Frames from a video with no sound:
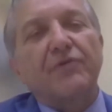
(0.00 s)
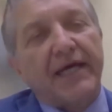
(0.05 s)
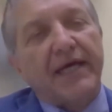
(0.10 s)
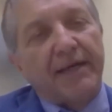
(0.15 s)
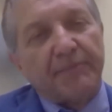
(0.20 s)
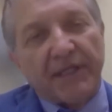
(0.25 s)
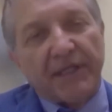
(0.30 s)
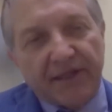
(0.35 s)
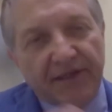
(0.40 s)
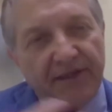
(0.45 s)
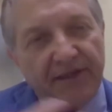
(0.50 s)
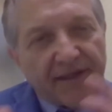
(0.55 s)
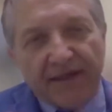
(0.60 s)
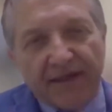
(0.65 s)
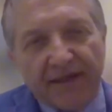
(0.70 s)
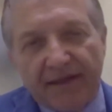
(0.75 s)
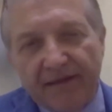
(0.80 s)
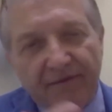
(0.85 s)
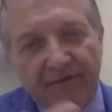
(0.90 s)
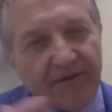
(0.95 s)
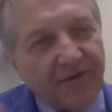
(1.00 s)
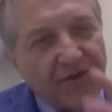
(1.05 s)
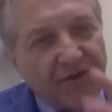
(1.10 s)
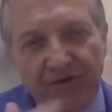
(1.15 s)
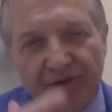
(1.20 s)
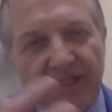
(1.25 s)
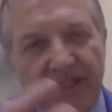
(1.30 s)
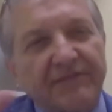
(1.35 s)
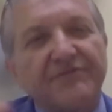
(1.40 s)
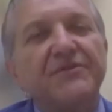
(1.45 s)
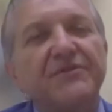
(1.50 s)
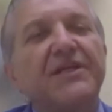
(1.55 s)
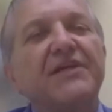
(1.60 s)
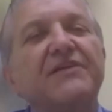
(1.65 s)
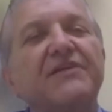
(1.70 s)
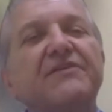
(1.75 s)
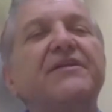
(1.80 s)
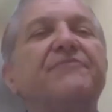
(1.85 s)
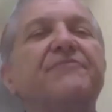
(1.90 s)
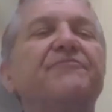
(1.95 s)
In
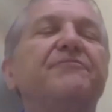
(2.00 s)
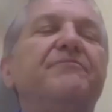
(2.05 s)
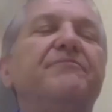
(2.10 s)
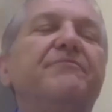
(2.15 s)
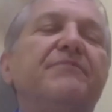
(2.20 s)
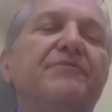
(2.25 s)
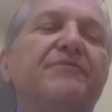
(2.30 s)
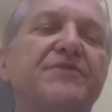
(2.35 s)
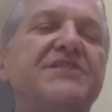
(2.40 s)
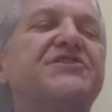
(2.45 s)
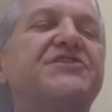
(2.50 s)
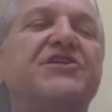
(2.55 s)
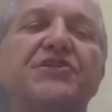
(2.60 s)
the research